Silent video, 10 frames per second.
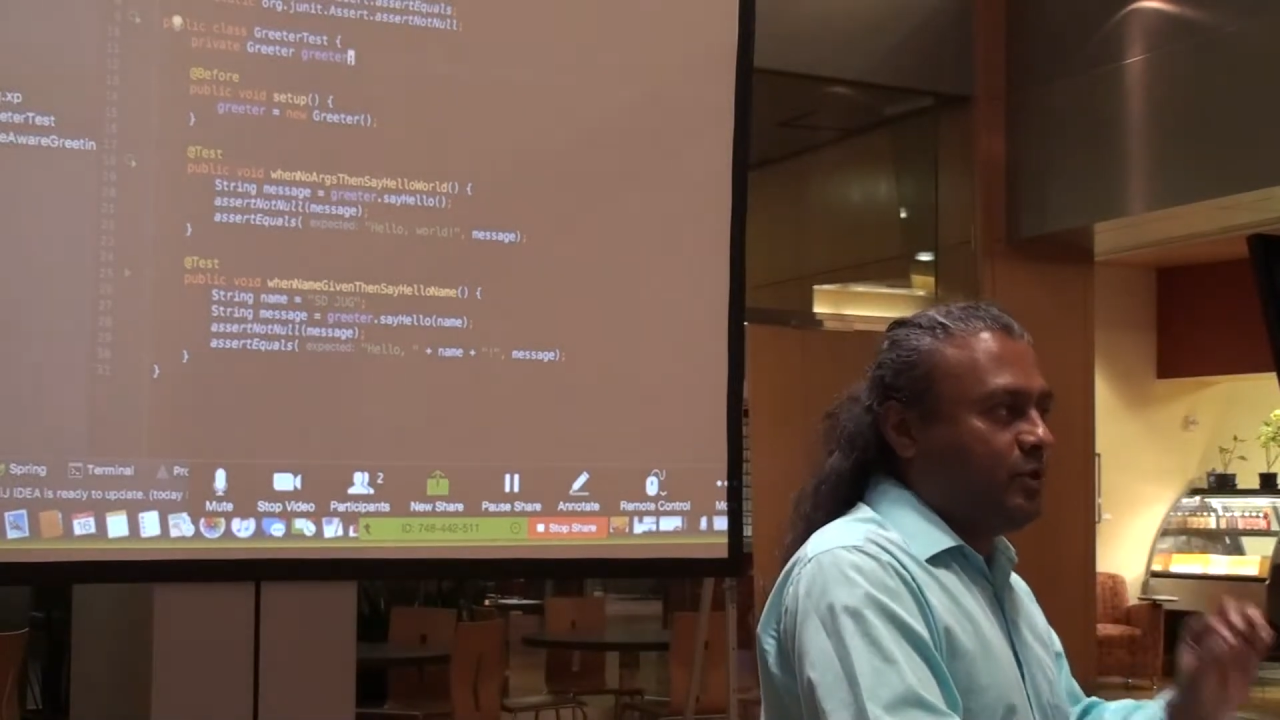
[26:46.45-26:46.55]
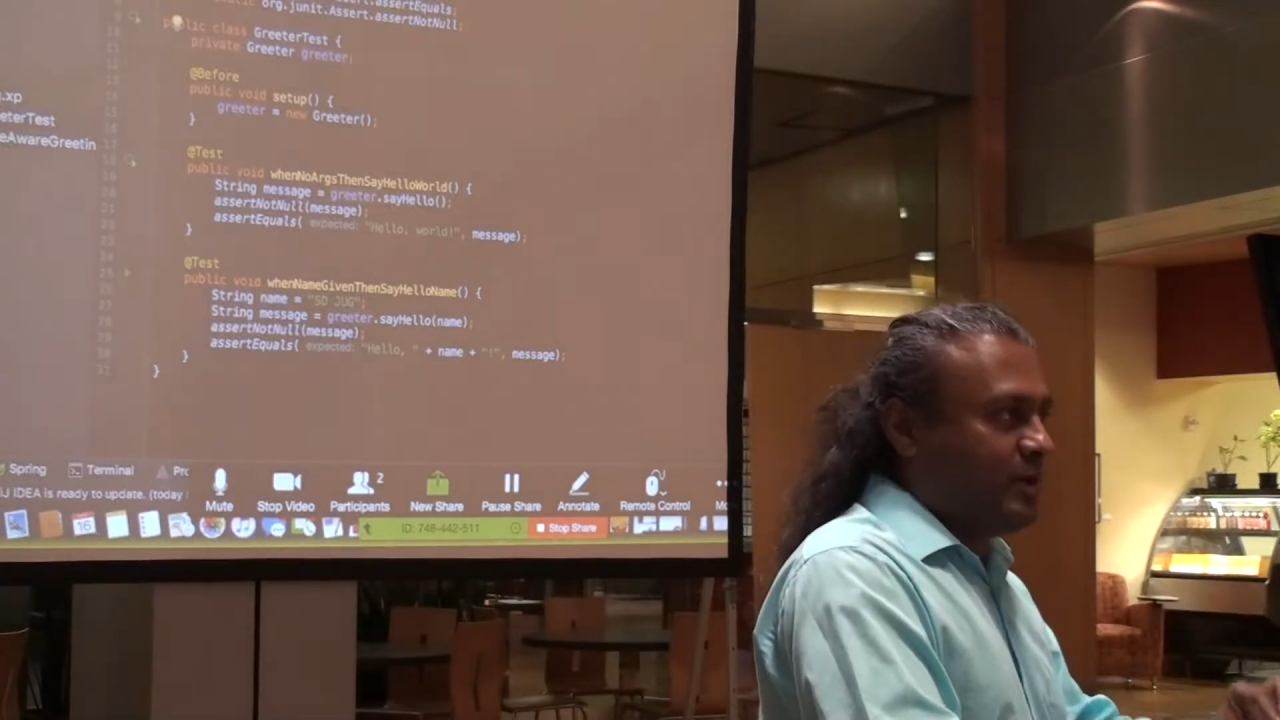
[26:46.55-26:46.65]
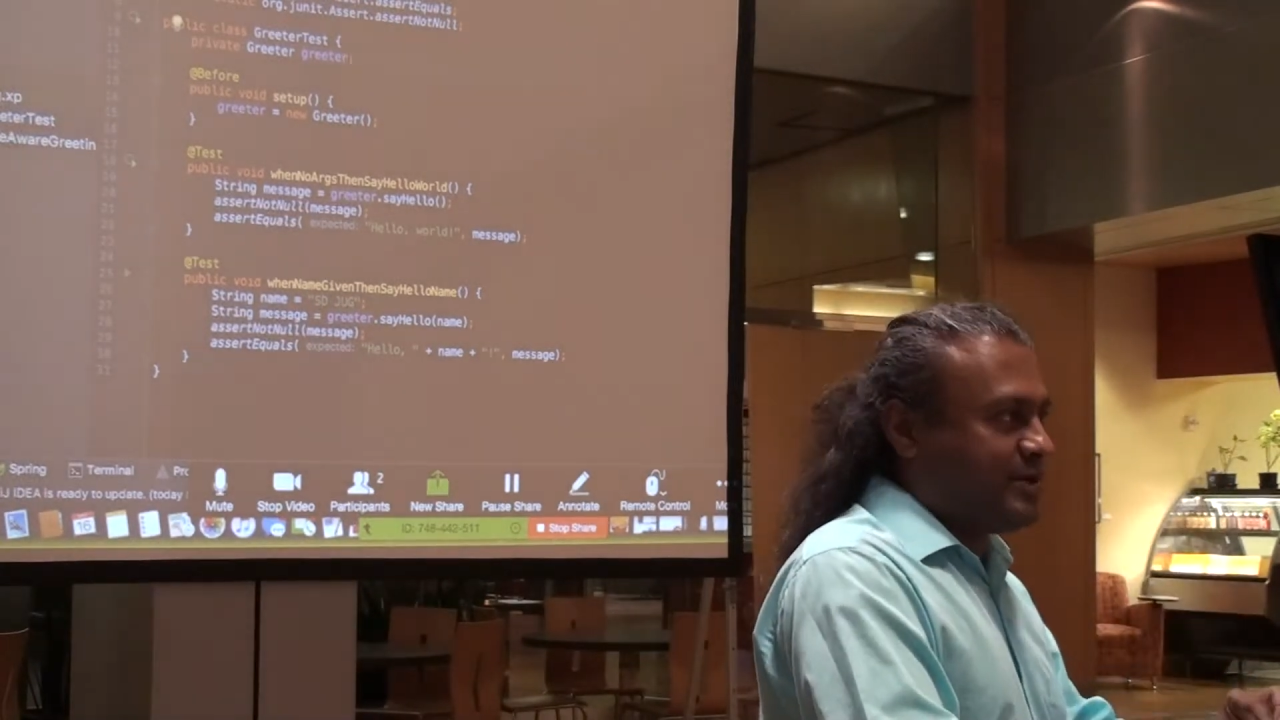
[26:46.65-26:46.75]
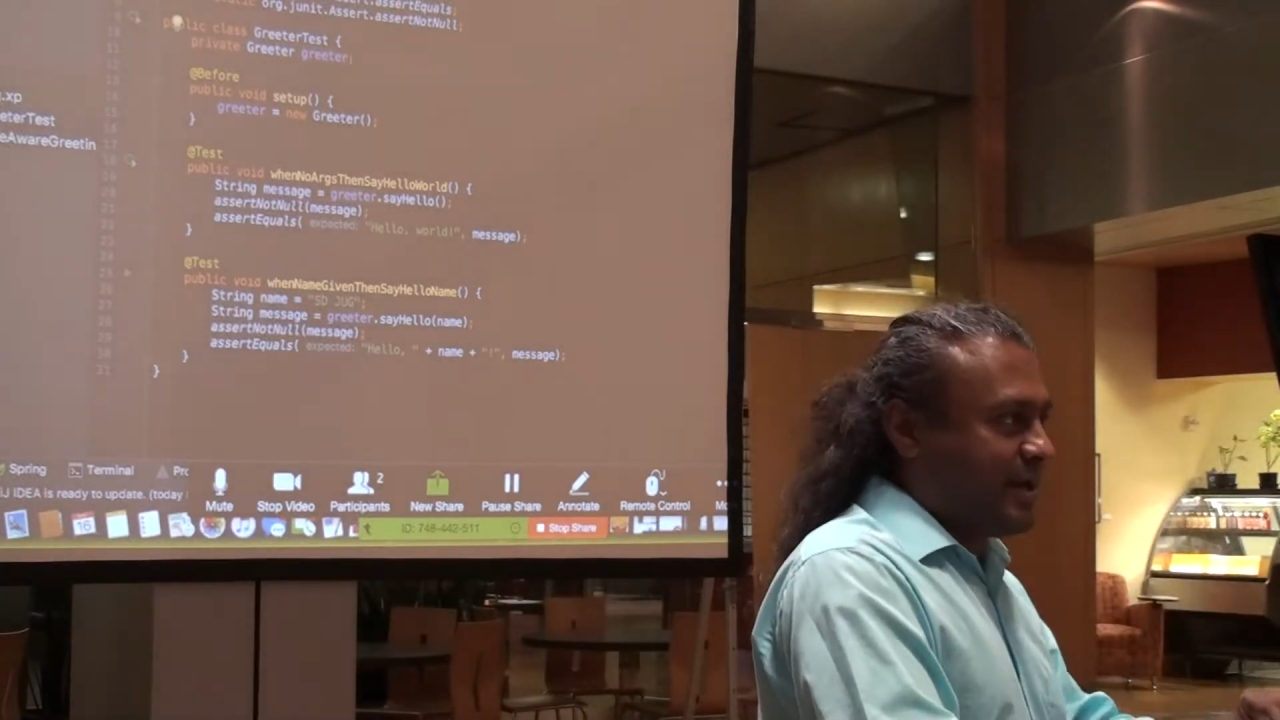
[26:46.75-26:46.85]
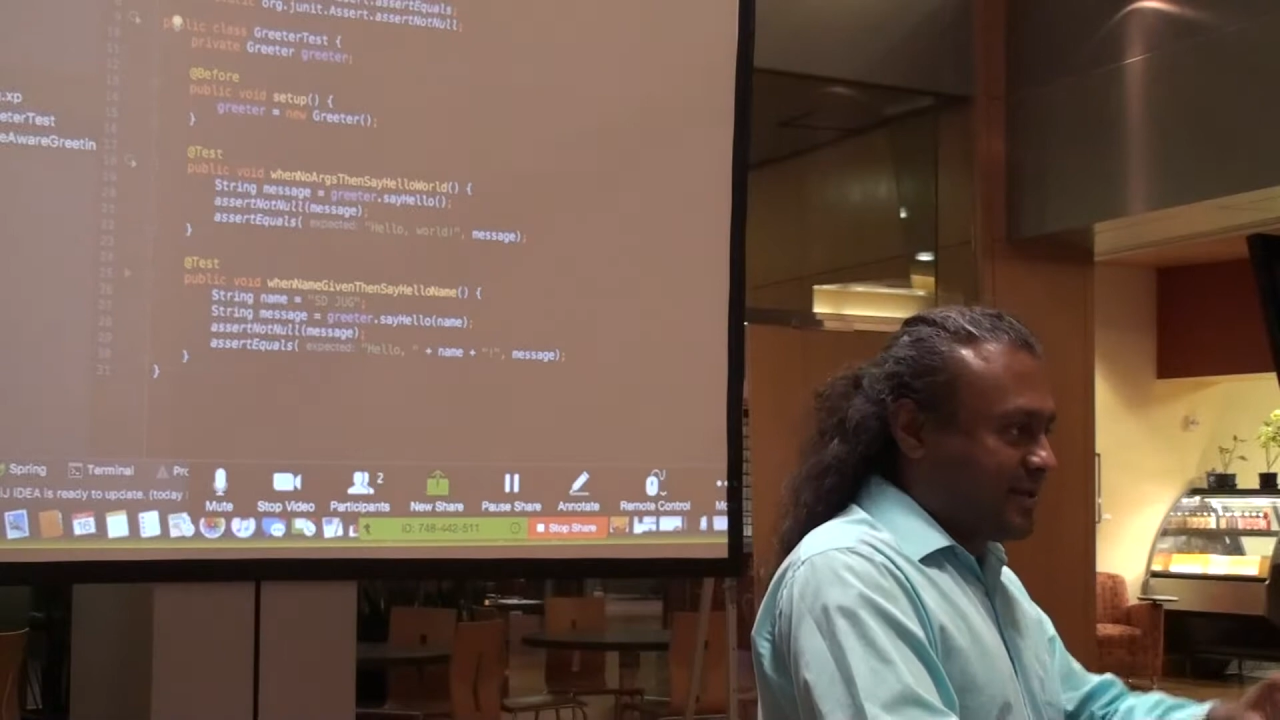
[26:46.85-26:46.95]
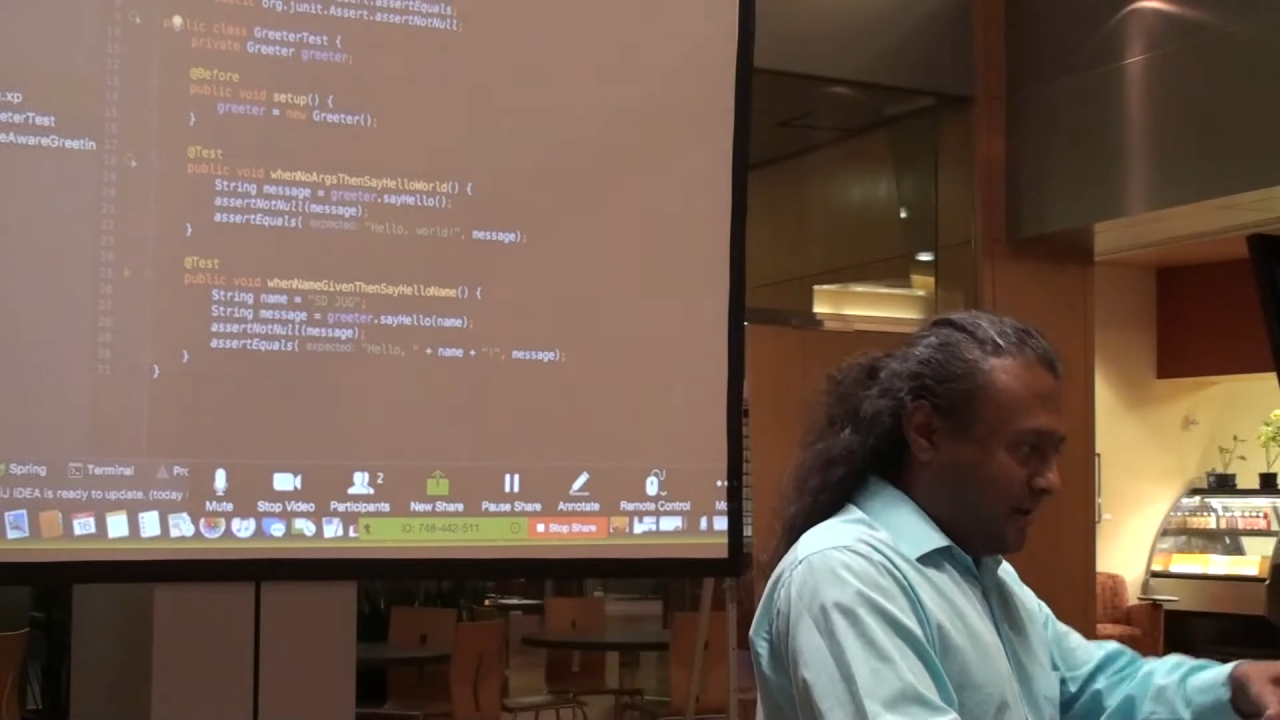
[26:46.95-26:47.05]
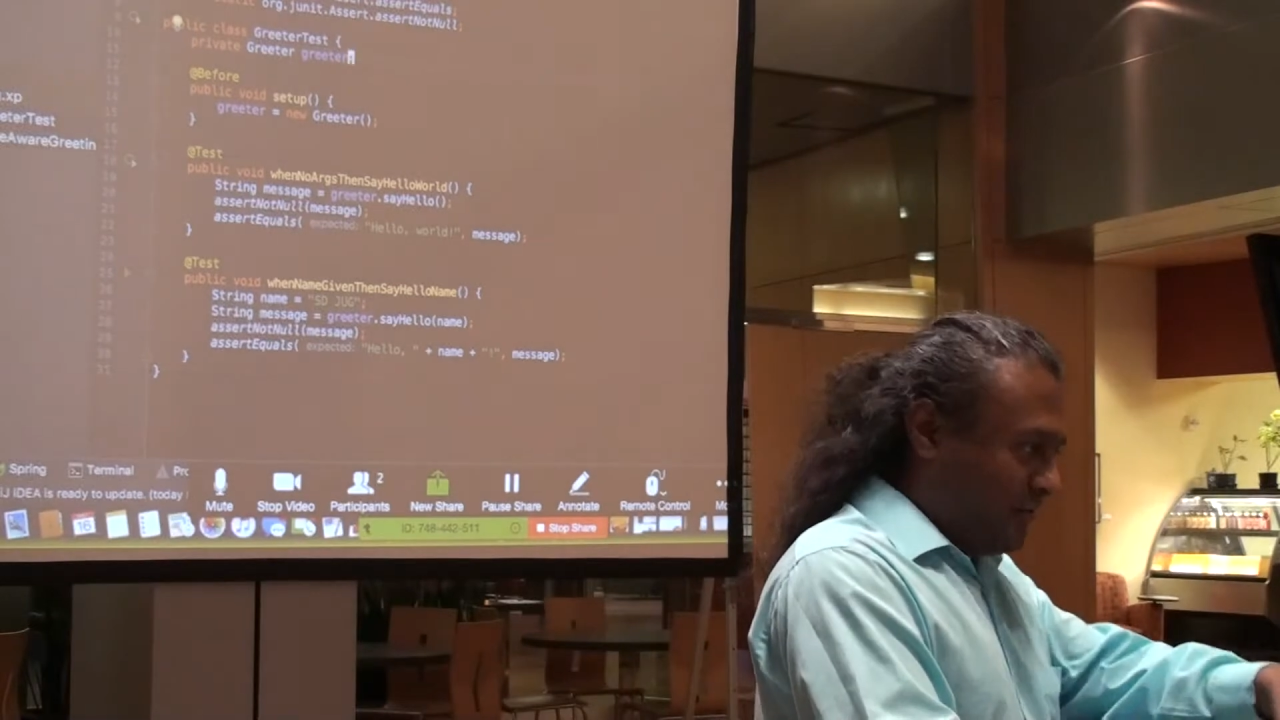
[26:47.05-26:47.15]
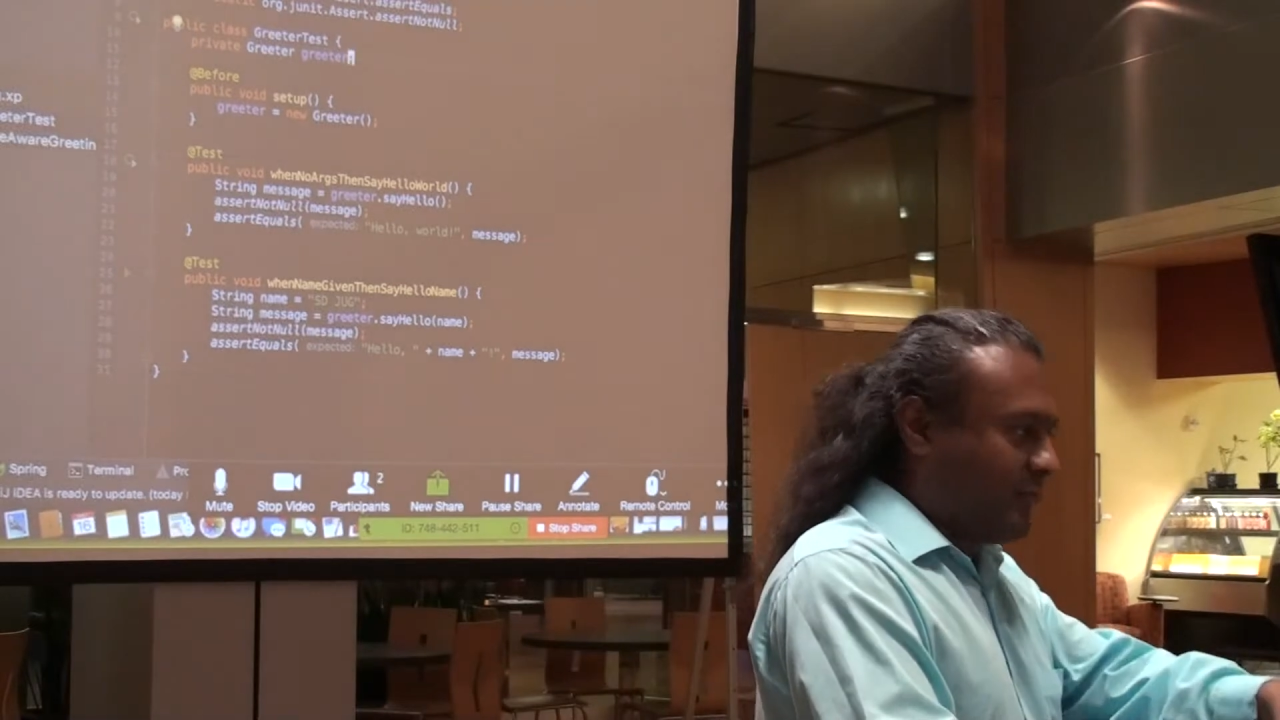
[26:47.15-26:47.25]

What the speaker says: unit testing